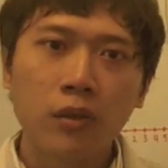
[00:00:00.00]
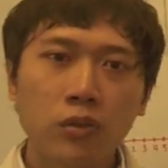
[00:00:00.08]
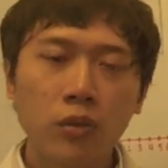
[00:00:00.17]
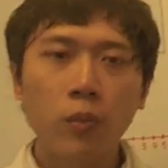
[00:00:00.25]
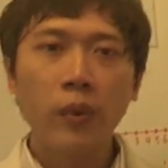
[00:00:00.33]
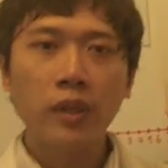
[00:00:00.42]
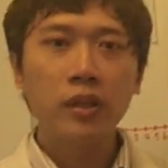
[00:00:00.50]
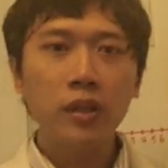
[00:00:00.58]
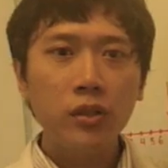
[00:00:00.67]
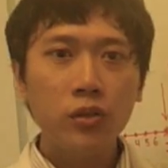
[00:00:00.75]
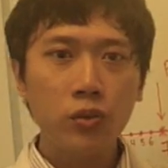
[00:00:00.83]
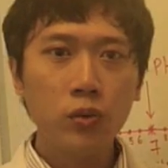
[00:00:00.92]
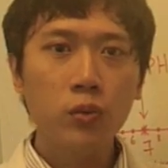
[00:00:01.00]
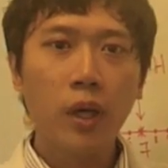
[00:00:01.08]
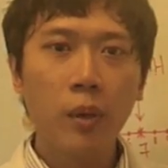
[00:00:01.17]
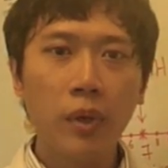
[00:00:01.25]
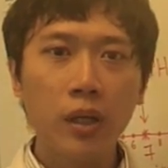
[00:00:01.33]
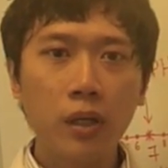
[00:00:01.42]
So when these two
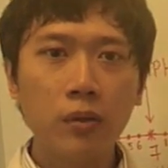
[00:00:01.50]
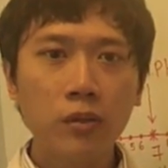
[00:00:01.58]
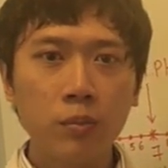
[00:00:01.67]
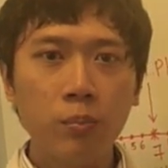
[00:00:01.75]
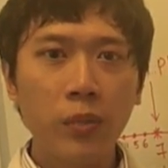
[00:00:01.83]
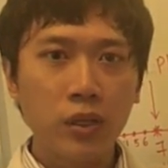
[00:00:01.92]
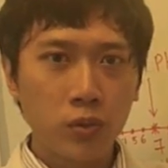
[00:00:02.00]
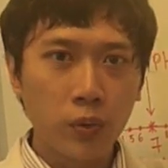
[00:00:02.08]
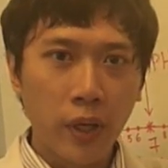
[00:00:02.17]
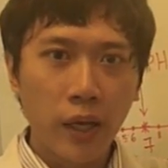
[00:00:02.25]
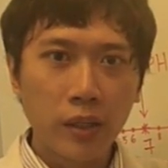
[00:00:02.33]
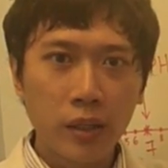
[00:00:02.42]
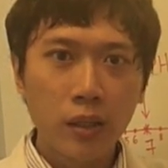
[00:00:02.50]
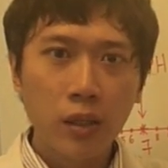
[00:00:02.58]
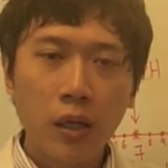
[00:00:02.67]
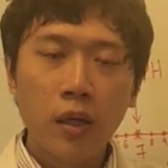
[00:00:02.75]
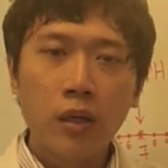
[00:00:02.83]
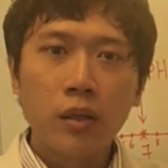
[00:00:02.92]
chemicals mix together,
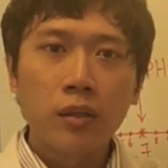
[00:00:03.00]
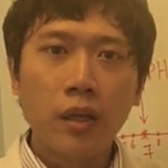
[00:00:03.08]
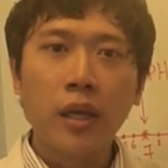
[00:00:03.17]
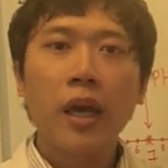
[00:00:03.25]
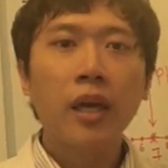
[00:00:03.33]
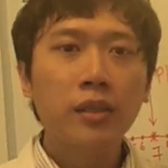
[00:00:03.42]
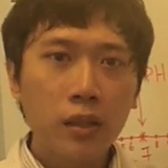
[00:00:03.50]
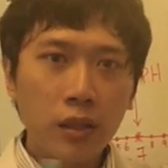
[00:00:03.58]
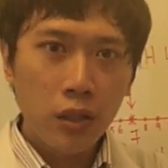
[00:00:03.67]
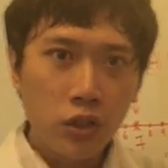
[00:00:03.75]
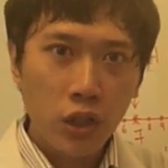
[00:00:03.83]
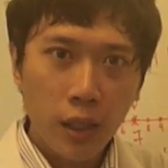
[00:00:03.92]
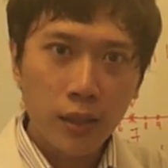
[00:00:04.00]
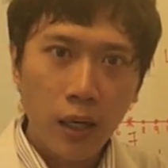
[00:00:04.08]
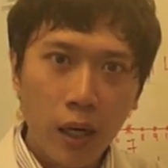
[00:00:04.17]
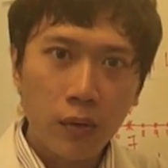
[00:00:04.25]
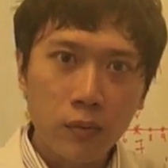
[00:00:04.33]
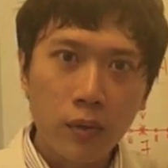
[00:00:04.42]
they cancel each other
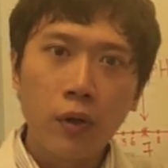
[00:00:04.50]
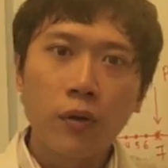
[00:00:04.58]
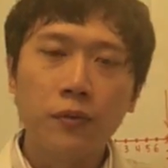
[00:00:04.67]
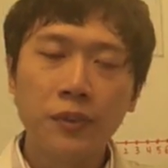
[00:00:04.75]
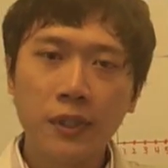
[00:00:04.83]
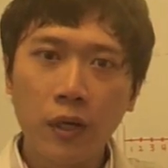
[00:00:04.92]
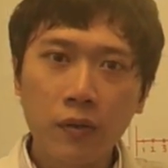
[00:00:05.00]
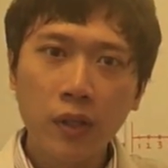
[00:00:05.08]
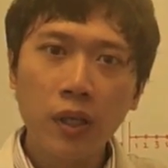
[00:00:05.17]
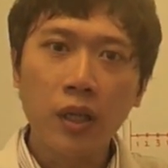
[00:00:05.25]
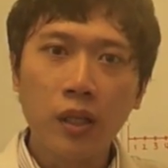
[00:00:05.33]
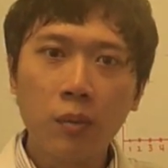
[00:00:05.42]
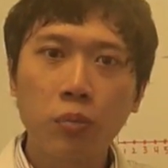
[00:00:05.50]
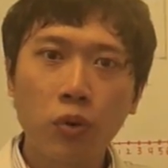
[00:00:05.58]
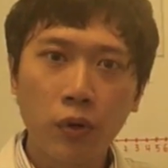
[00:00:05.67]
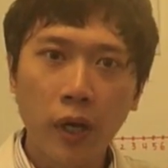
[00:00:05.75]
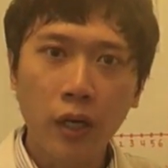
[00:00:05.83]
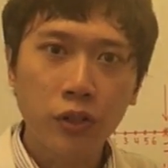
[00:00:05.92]
out, resulting in the
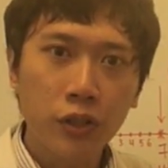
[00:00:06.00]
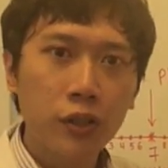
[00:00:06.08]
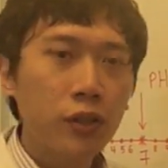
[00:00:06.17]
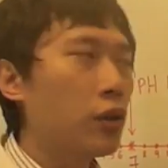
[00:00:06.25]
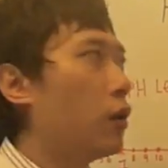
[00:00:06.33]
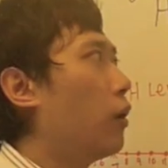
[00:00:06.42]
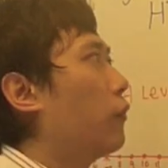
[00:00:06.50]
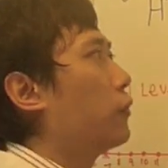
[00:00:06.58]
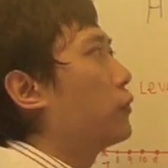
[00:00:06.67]
productions of